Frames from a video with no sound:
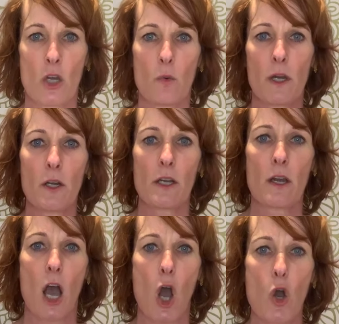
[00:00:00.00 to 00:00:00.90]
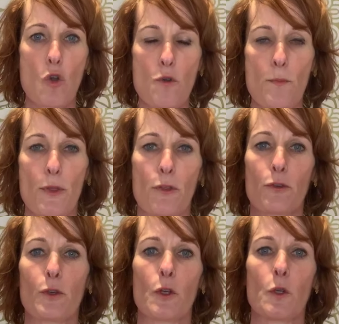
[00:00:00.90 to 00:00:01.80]
We're going to open
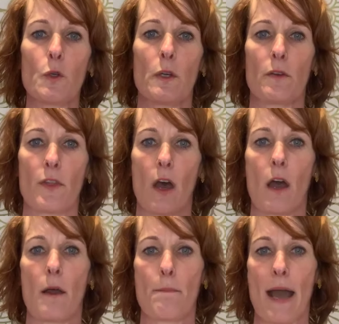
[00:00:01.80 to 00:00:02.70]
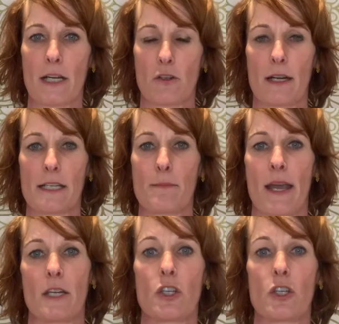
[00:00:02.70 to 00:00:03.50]
through the pectoralis major,